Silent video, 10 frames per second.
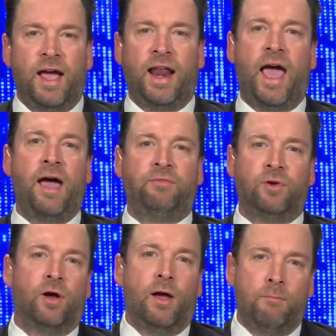And
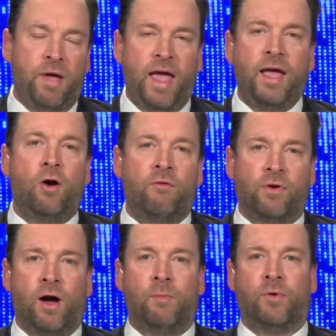after paying all
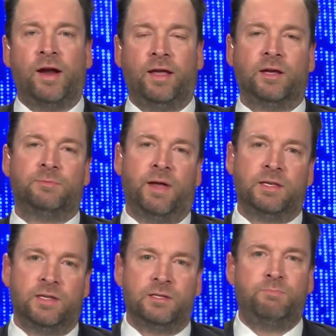their operating
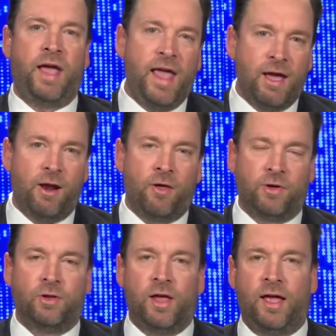expenses, paying on all
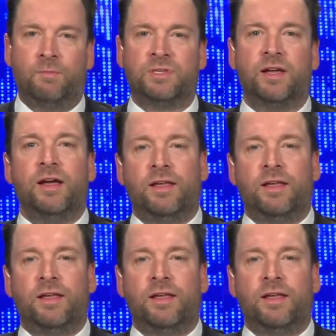the claims,